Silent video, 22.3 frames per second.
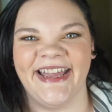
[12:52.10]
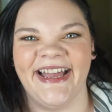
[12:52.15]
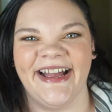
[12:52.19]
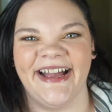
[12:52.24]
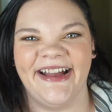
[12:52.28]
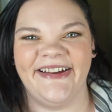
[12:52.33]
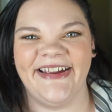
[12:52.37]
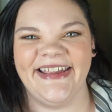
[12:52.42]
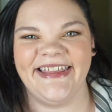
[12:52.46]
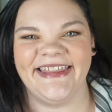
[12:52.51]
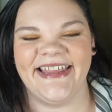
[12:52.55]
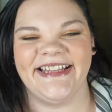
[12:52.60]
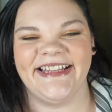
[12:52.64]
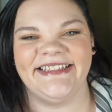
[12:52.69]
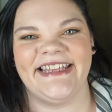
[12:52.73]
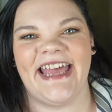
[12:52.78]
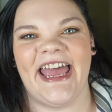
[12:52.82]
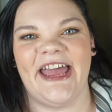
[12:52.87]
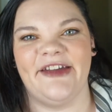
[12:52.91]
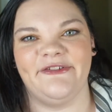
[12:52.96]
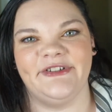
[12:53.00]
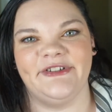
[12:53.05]
Alright, that's
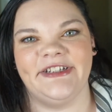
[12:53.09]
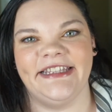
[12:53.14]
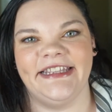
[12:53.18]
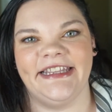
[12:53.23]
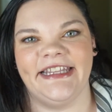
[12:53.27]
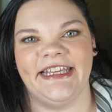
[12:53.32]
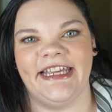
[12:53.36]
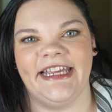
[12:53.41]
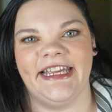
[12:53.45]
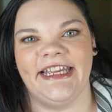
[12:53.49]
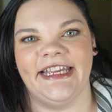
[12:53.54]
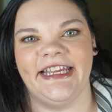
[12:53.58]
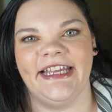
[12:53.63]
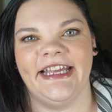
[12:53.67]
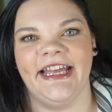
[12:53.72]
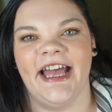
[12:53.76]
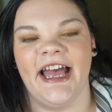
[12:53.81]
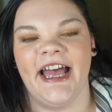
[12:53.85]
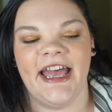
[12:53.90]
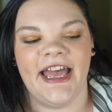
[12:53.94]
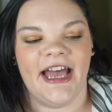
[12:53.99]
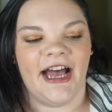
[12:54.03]
everything.
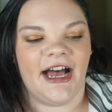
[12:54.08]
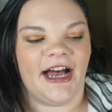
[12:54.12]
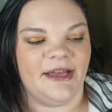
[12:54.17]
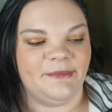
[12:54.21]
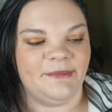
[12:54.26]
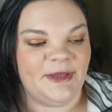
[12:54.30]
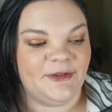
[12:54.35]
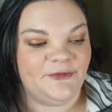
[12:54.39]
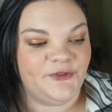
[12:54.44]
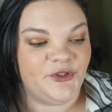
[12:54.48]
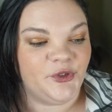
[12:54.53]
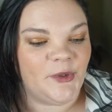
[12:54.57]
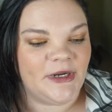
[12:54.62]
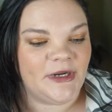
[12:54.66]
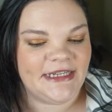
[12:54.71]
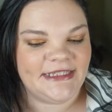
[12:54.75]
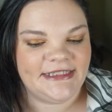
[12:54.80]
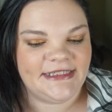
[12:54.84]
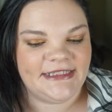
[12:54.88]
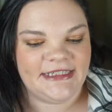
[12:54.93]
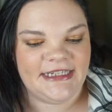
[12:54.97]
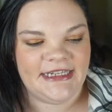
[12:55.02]
If you want
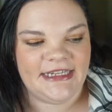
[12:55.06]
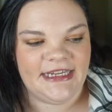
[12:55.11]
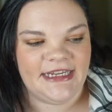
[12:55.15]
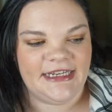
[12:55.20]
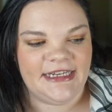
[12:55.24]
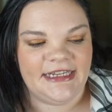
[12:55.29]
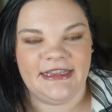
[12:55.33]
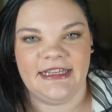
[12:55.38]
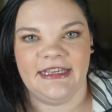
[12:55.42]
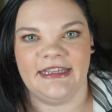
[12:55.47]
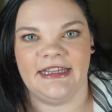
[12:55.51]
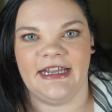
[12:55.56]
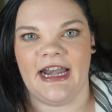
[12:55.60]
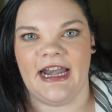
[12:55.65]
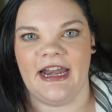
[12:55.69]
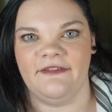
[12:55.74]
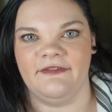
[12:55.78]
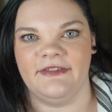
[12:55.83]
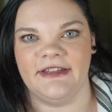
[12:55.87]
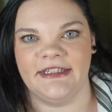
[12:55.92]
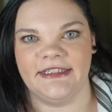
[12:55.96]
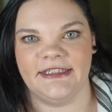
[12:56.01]
to see anything that
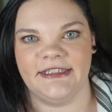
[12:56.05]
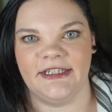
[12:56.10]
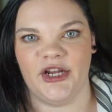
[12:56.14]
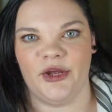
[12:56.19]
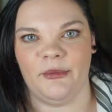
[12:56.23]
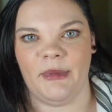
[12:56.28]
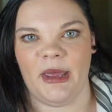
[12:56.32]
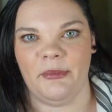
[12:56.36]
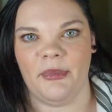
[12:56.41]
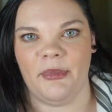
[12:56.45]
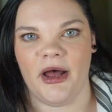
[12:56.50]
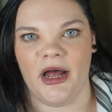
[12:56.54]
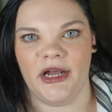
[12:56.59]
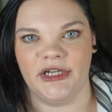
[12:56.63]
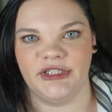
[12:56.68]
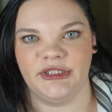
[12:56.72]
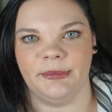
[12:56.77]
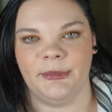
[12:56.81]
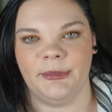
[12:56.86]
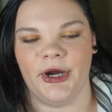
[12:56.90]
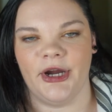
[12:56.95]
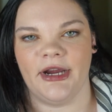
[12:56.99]
I've listed on my
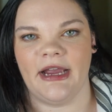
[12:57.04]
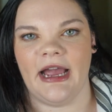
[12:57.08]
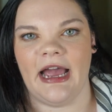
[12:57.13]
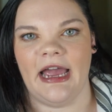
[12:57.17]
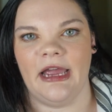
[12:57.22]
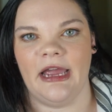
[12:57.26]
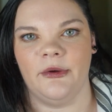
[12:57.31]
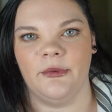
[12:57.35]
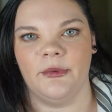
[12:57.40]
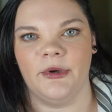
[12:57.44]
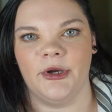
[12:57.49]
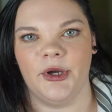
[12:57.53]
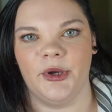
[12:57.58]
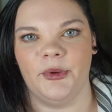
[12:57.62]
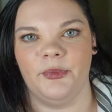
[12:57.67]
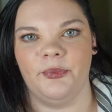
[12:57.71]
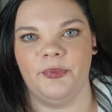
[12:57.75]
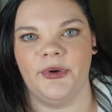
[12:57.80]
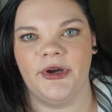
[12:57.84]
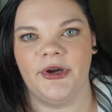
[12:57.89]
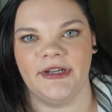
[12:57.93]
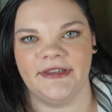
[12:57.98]
Poshmark, I
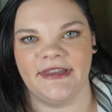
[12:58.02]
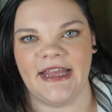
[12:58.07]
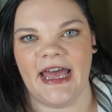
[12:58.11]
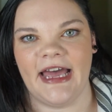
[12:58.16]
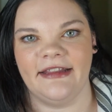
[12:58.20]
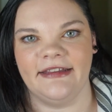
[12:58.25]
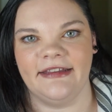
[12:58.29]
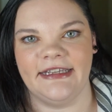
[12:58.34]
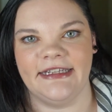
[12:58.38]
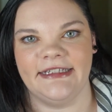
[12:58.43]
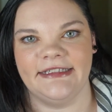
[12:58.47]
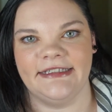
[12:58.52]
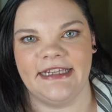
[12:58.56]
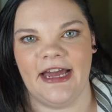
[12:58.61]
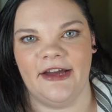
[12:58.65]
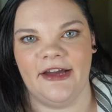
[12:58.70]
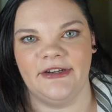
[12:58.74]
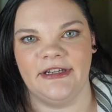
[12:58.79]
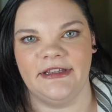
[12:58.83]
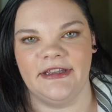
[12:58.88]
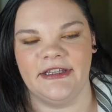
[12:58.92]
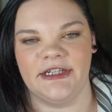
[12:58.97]
will put that link
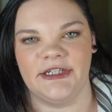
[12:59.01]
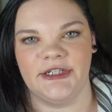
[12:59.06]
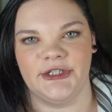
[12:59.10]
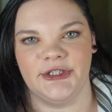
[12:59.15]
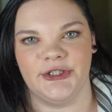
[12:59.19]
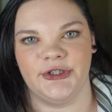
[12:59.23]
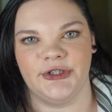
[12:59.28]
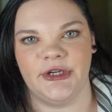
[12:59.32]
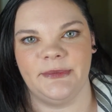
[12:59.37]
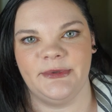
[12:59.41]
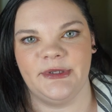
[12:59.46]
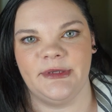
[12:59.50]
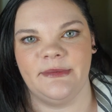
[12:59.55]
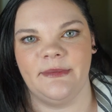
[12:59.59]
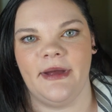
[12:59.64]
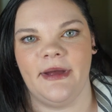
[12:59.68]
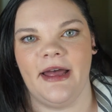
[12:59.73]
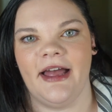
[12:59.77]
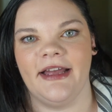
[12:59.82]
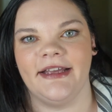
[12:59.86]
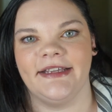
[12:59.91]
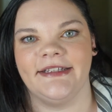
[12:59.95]
down in the description
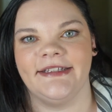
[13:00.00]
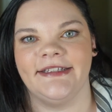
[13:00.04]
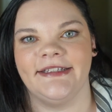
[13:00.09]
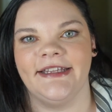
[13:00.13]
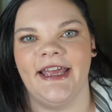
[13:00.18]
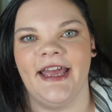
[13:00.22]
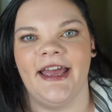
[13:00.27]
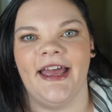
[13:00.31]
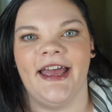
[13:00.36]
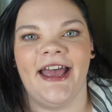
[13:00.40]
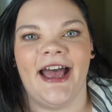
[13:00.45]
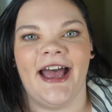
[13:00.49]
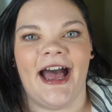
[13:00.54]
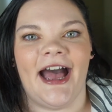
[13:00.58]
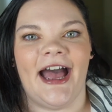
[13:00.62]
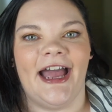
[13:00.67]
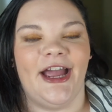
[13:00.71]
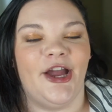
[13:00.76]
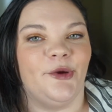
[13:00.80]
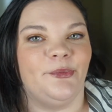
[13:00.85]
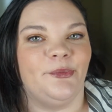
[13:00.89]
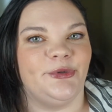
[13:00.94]
box.
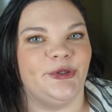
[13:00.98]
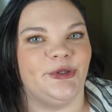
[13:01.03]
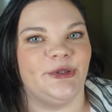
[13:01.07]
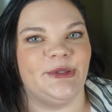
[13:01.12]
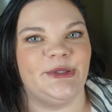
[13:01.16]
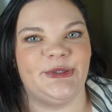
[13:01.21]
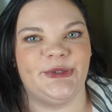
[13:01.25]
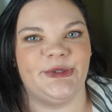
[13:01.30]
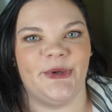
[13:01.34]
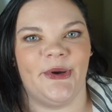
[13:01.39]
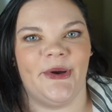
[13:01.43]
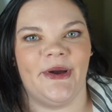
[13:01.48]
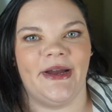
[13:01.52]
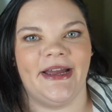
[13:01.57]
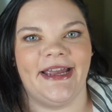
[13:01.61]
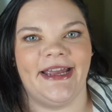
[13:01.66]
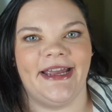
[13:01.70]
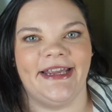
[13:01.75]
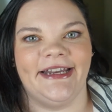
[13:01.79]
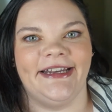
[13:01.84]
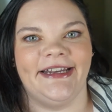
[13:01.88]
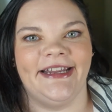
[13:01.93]
I hope you
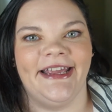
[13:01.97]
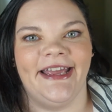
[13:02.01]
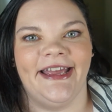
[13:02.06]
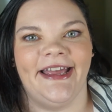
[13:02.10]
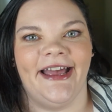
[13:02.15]
enjoyed.